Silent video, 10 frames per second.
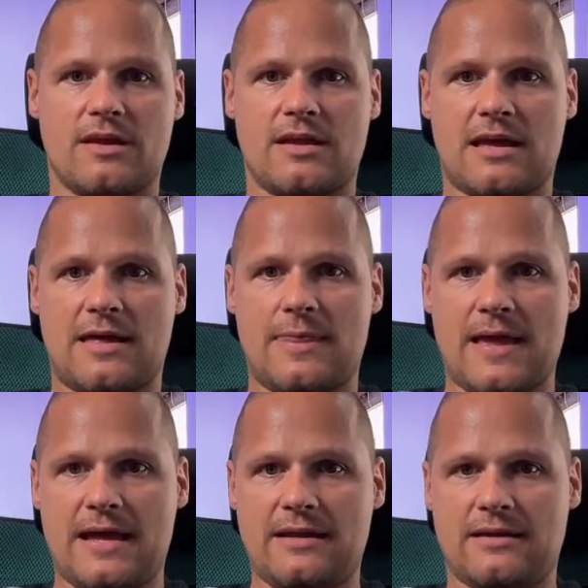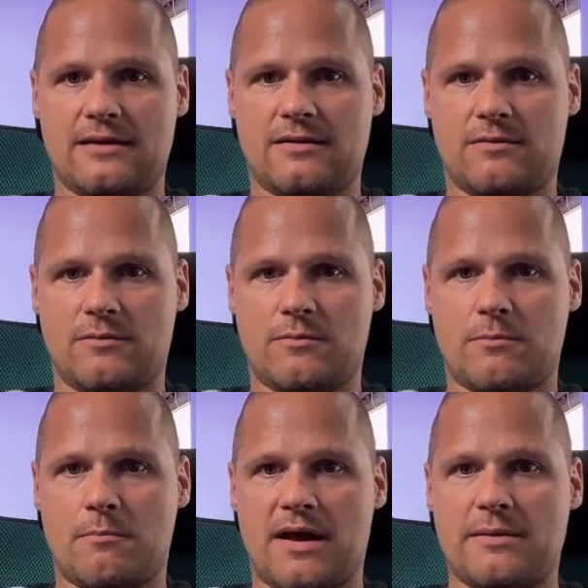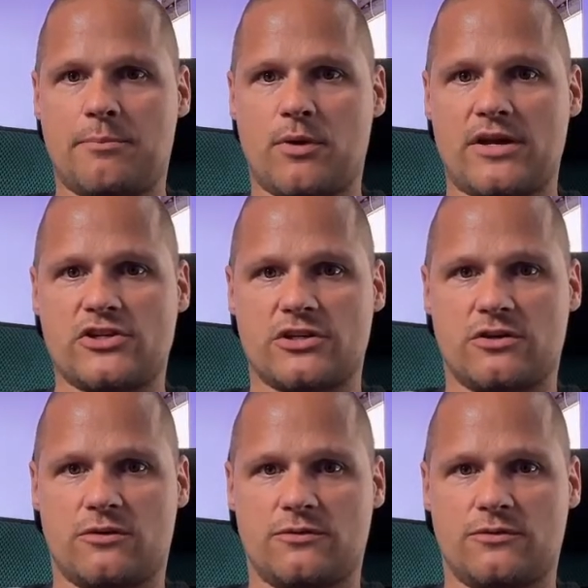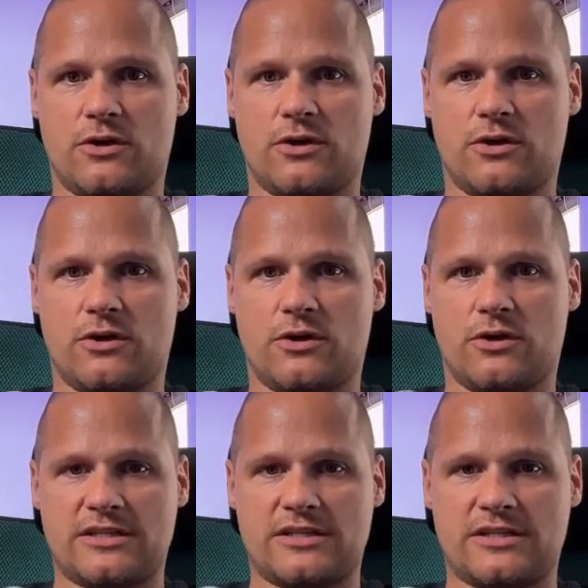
And then manipulation of those who enter